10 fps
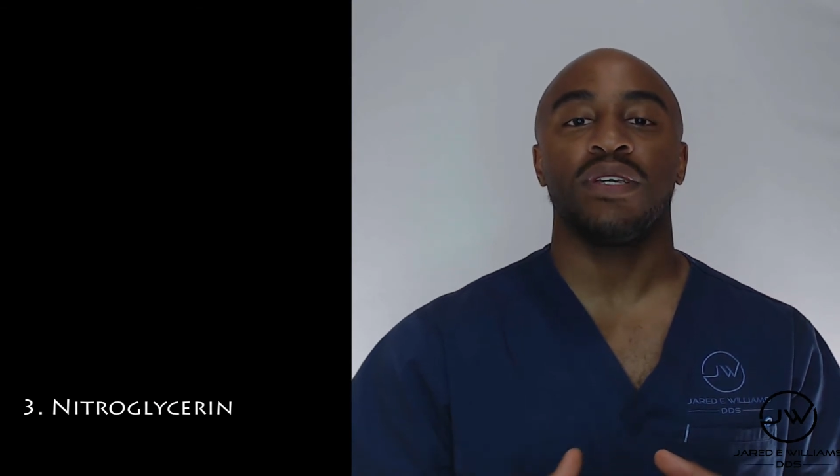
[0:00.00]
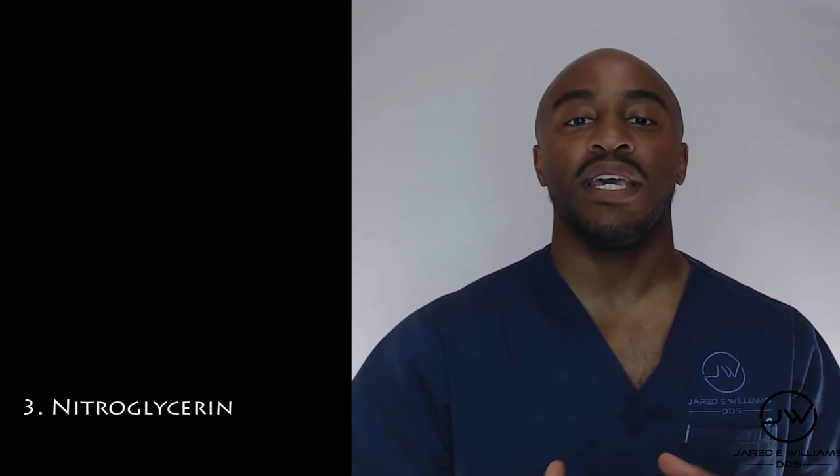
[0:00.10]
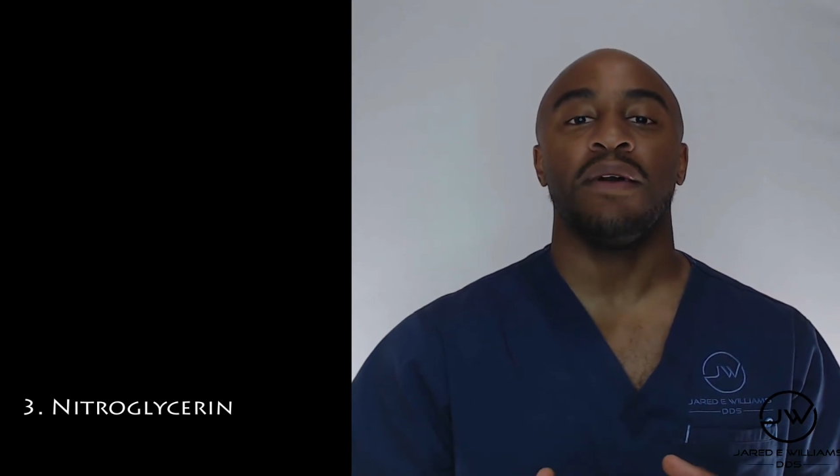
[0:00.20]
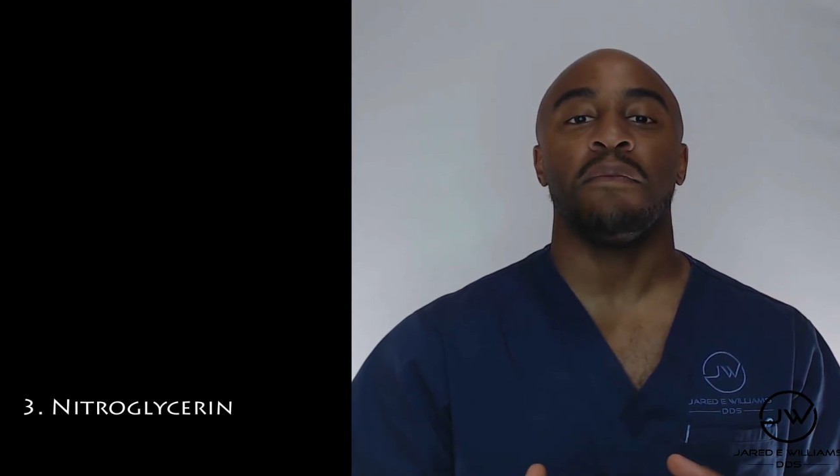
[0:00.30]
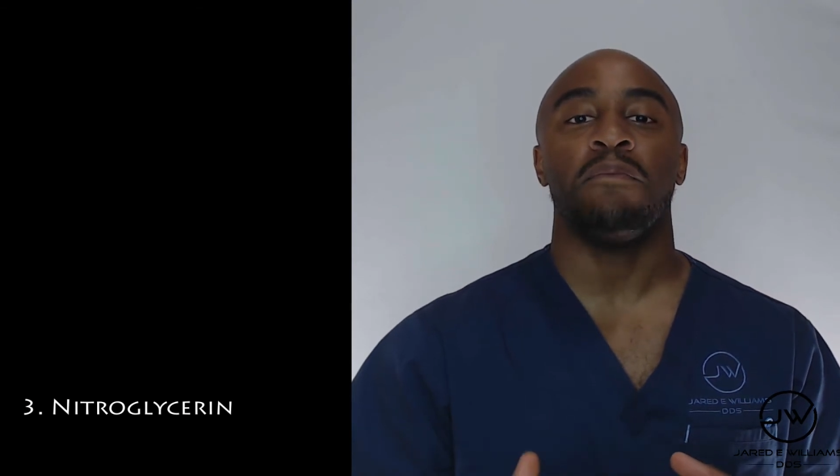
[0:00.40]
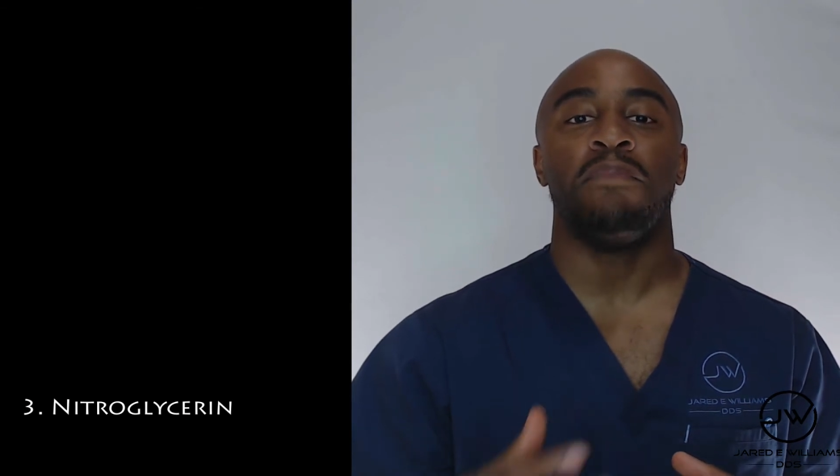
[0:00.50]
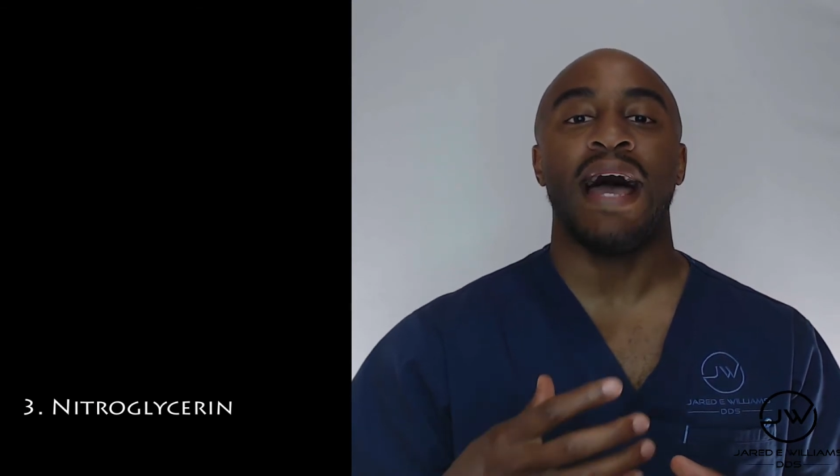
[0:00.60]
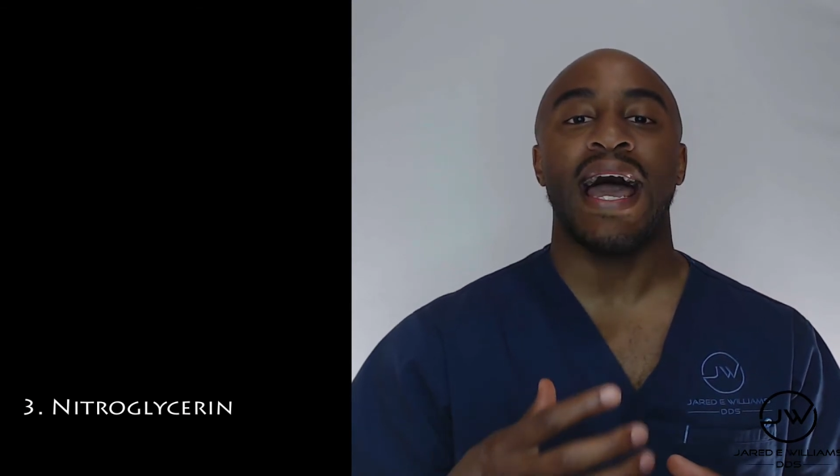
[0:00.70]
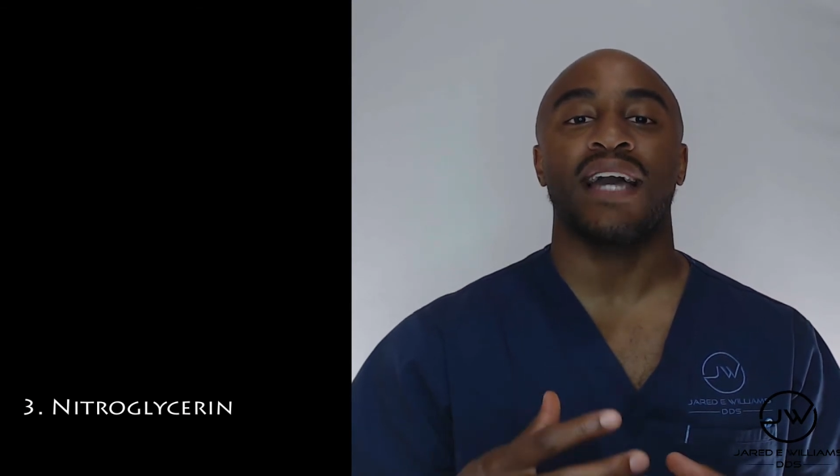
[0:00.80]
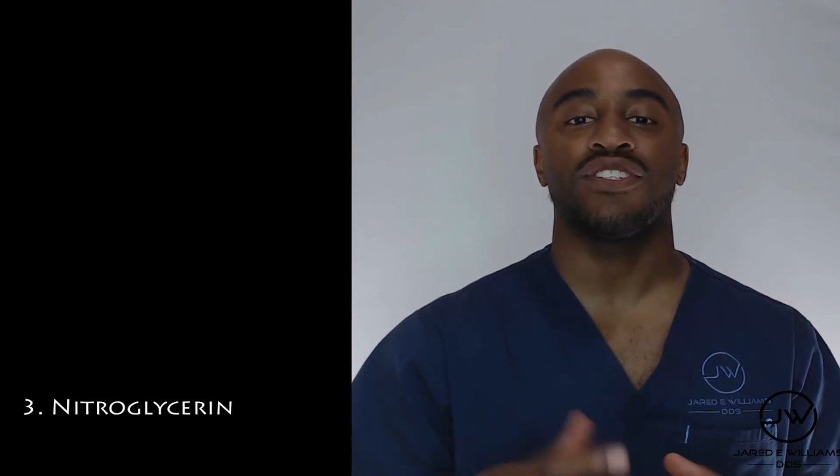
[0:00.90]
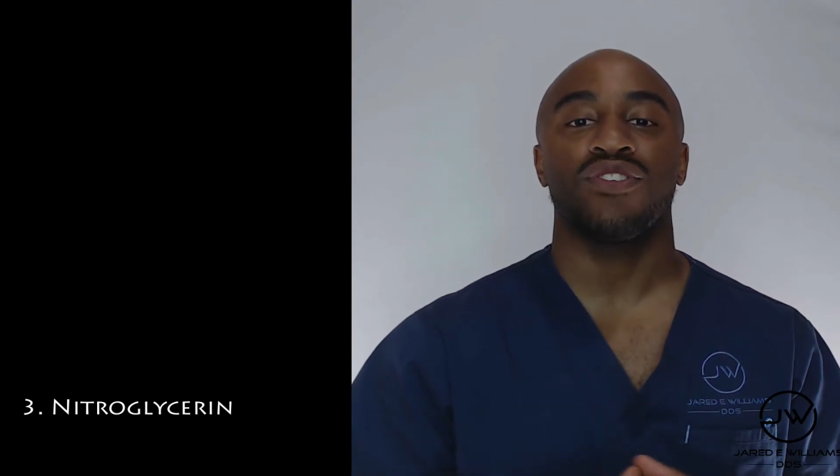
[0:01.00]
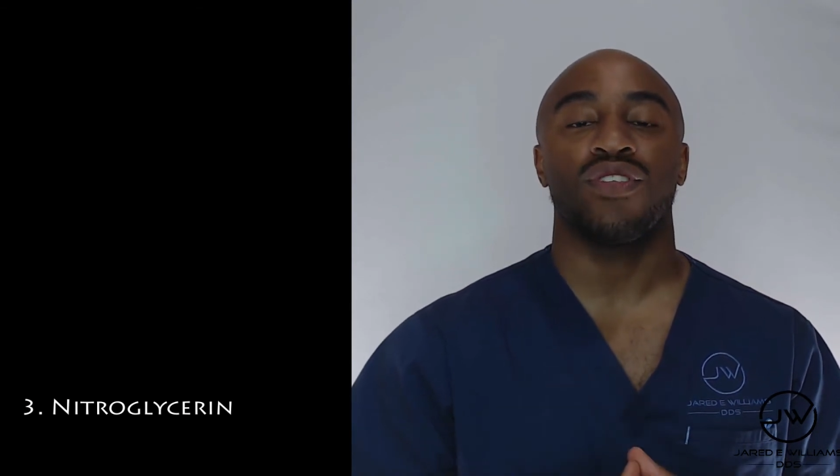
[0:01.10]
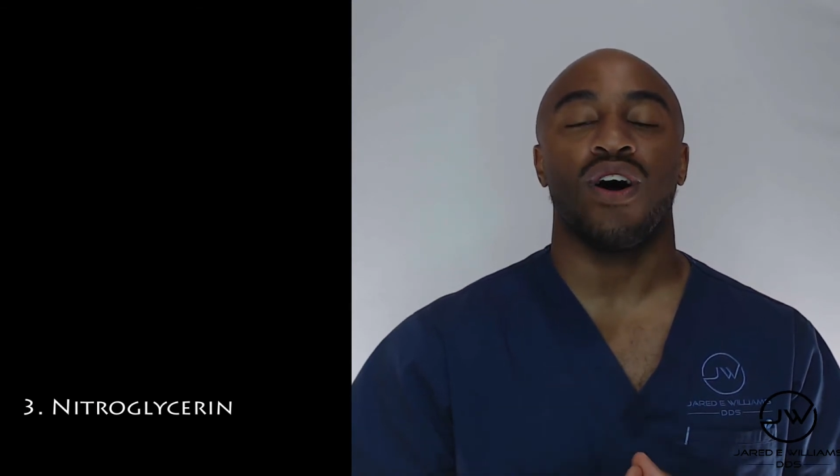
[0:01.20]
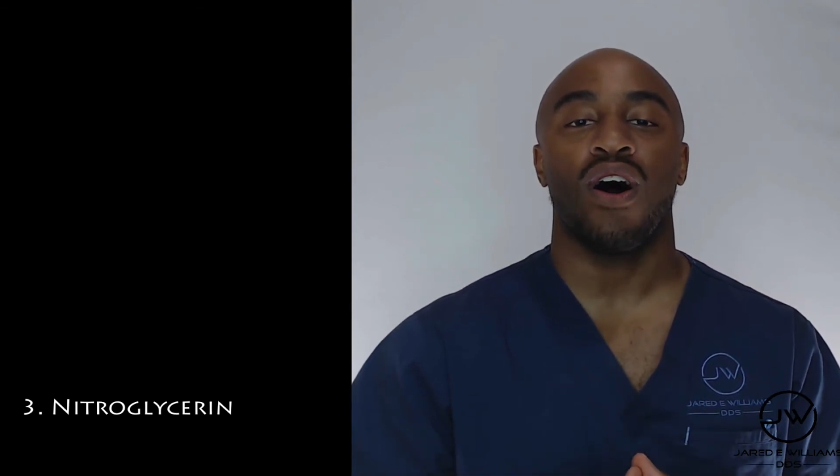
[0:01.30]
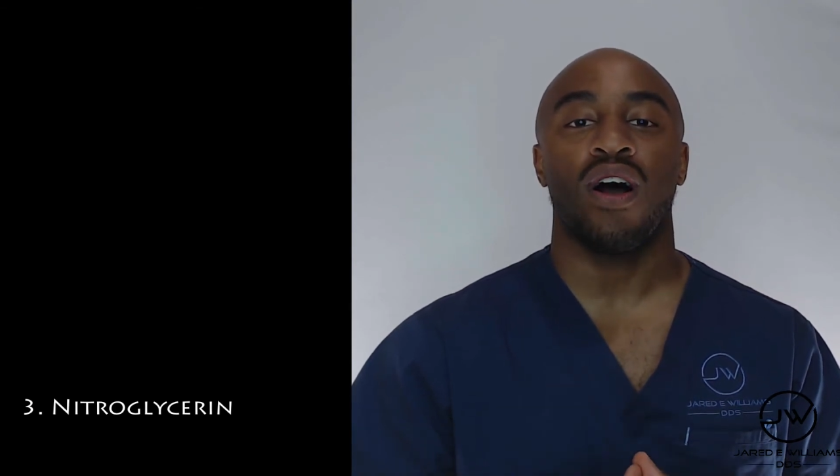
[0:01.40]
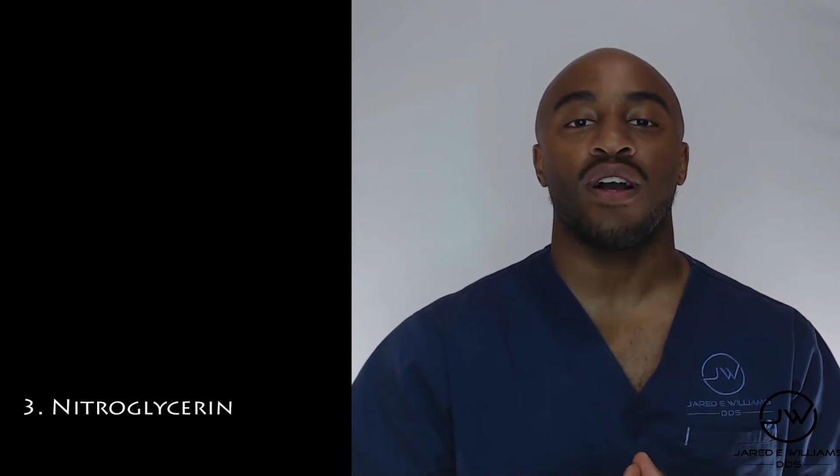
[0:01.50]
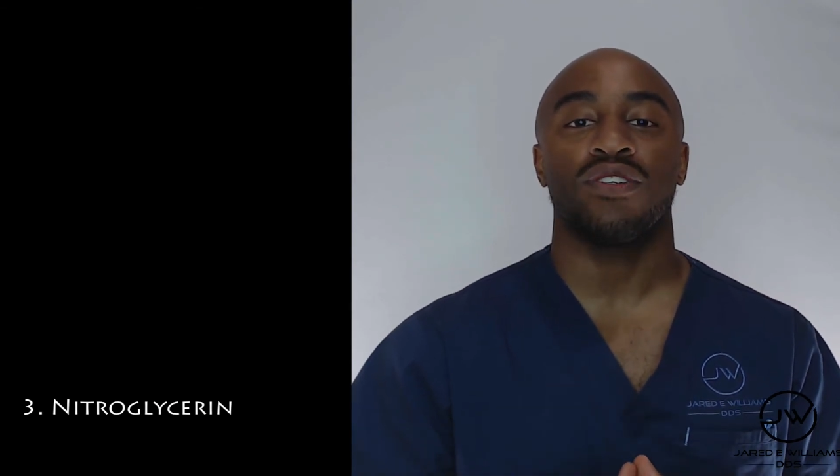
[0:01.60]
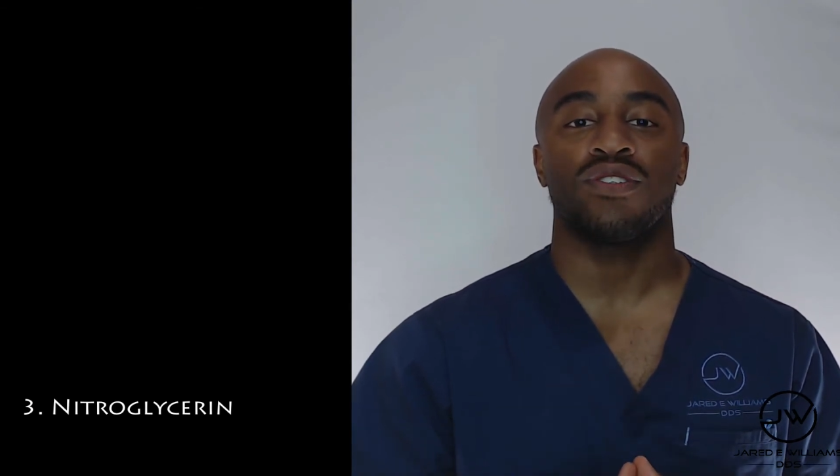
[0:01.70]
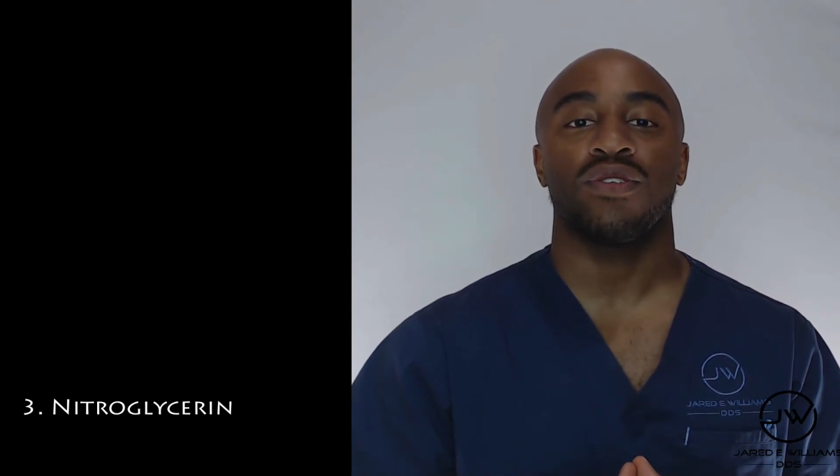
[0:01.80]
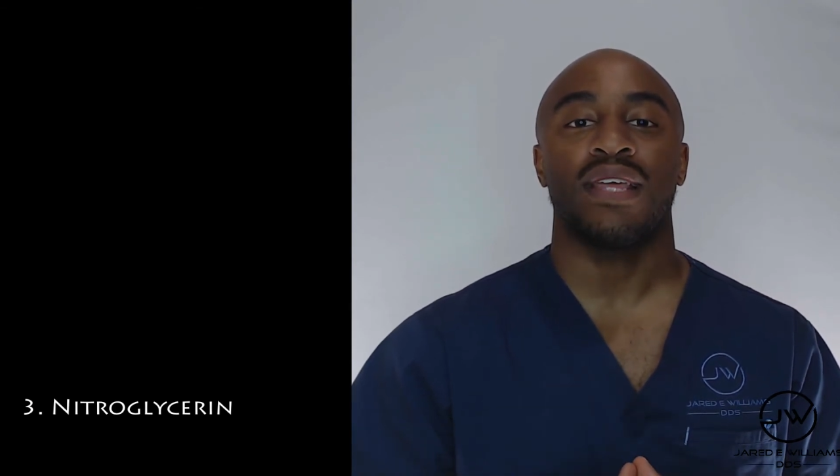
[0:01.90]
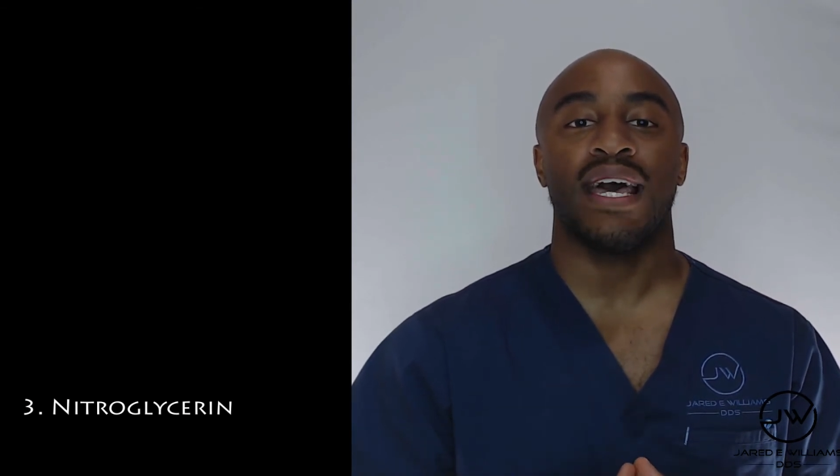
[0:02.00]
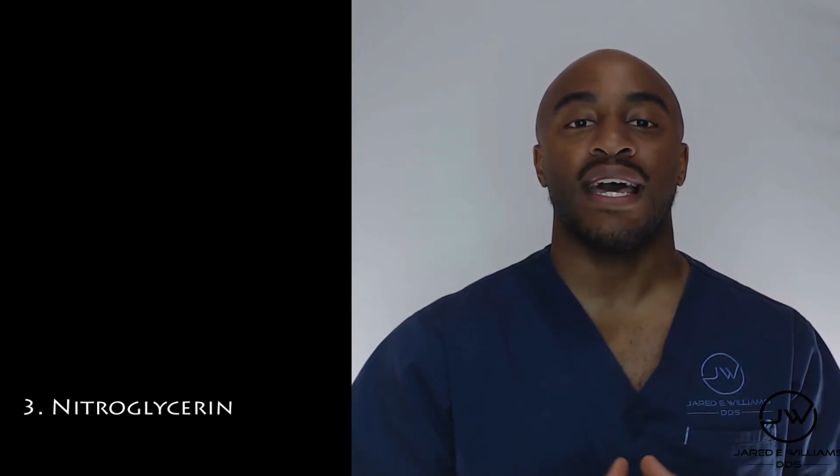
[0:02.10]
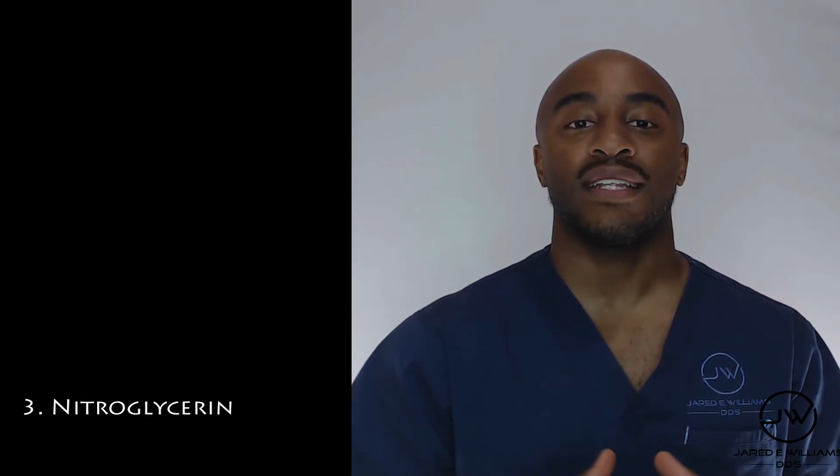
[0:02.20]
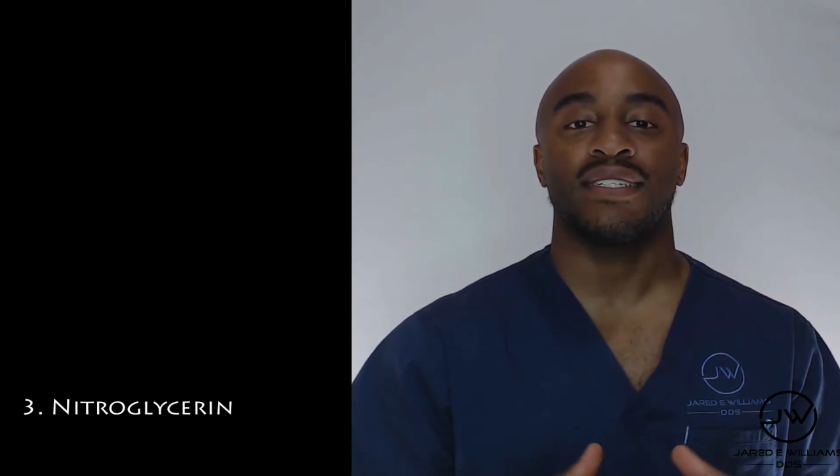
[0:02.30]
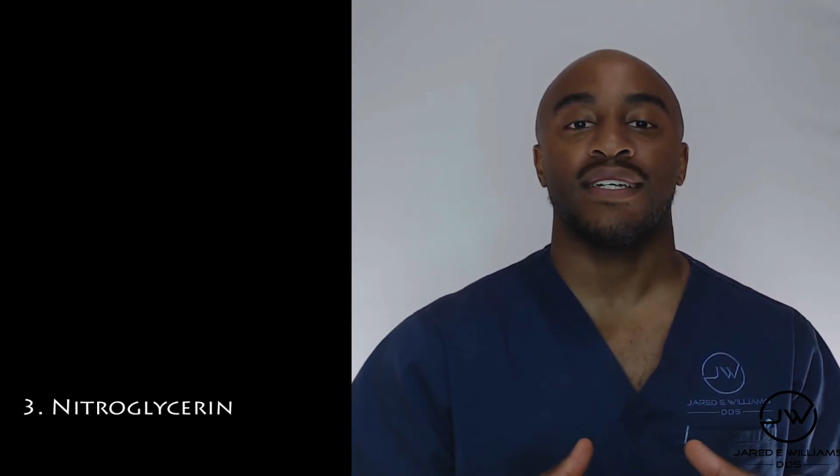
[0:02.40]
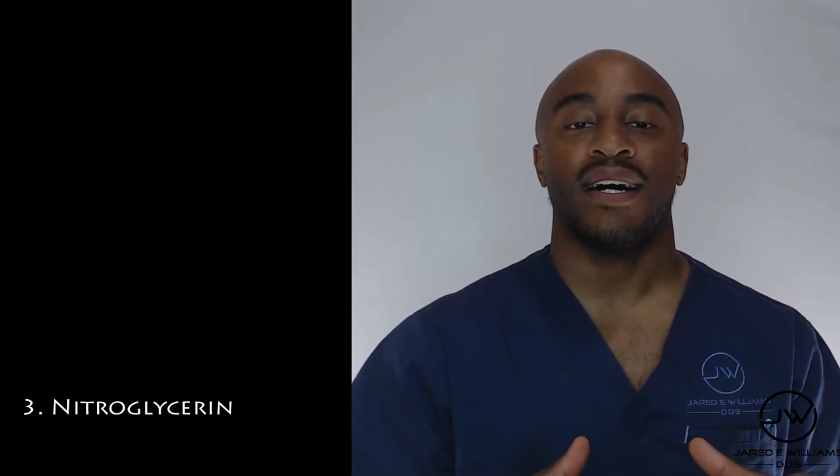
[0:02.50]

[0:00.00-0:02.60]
get back to the heart so that